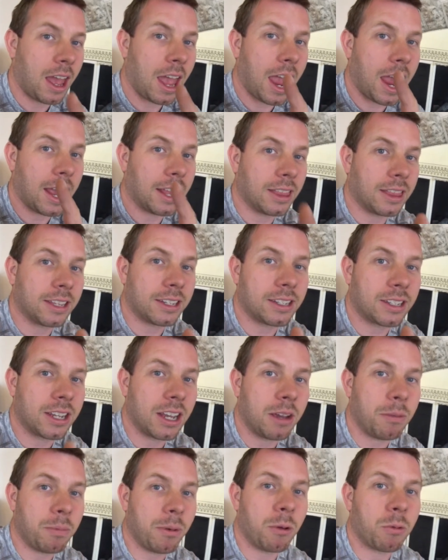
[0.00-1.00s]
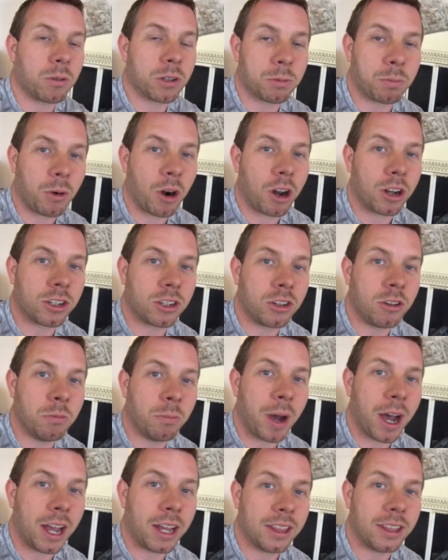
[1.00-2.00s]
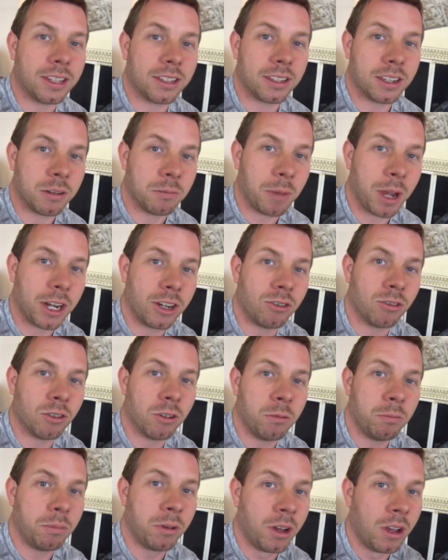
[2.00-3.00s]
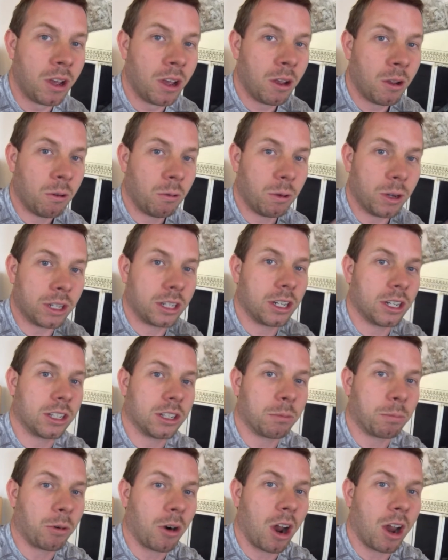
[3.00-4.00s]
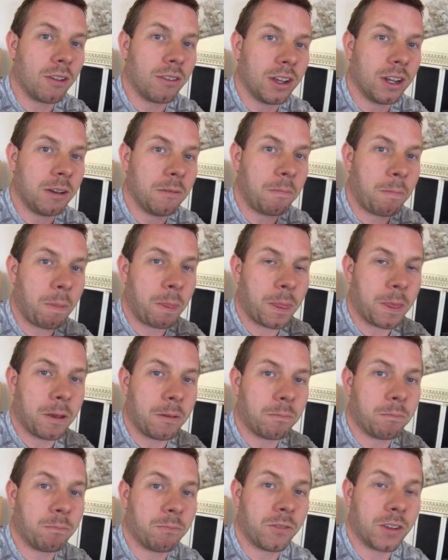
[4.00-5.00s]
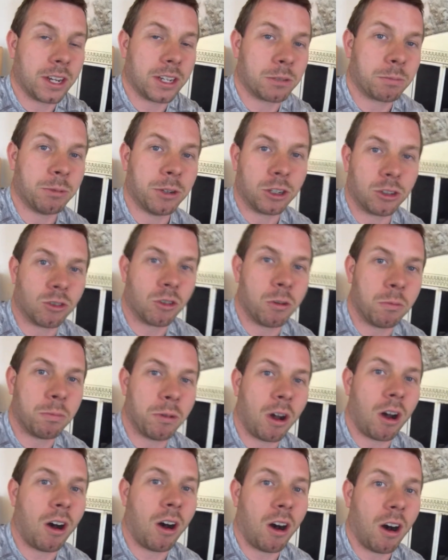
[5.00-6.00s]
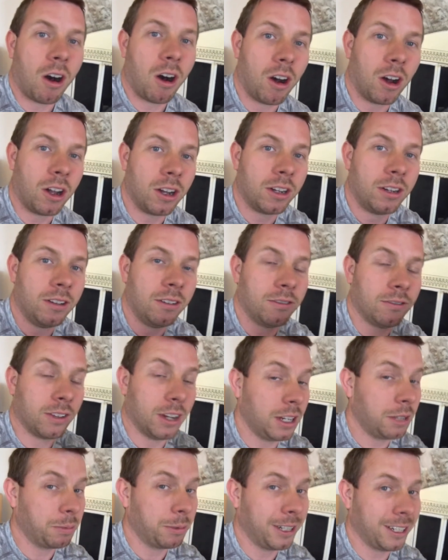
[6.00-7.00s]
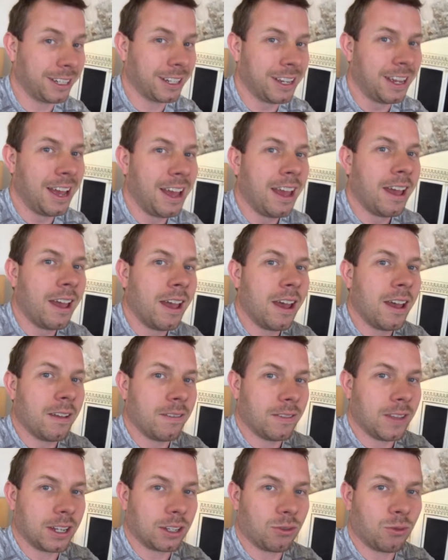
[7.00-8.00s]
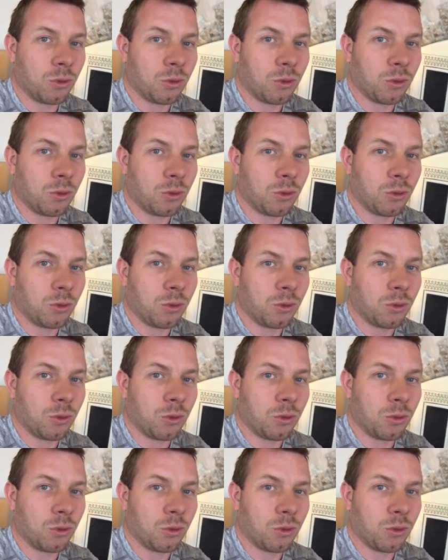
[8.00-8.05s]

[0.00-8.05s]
And this tip was brought to you by the ZenMaid Group, which is a private Facebook group on Facebook that's